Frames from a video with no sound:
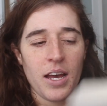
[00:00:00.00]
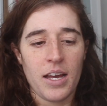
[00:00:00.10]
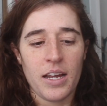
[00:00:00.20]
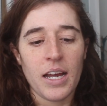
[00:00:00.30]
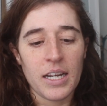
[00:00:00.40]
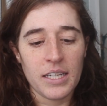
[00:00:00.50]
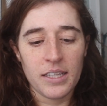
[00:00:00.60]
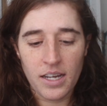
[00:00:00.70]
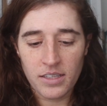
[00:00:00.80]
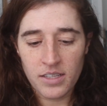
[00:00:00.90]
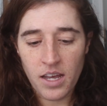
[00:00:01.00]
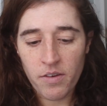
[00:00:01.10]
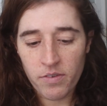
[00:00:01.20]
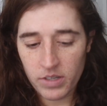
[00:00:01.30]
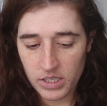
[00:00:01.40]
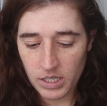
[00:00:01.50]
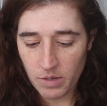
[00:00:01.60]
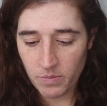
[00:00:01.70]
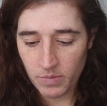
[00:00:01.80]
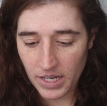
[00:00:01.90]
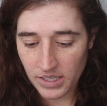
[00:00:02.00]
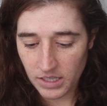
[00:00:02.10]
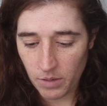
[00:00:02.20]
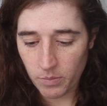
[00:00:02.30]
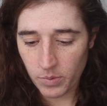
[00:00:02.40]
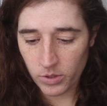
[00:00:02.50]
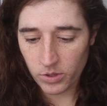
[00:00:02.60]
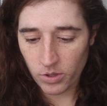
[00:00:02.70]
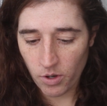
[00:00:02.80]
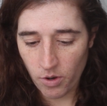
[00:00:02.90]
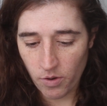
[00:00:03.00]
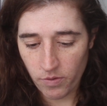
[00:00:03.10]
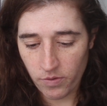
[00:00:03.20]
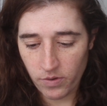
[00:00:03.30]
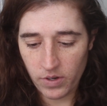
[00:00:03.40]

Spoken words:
And it does have some examples of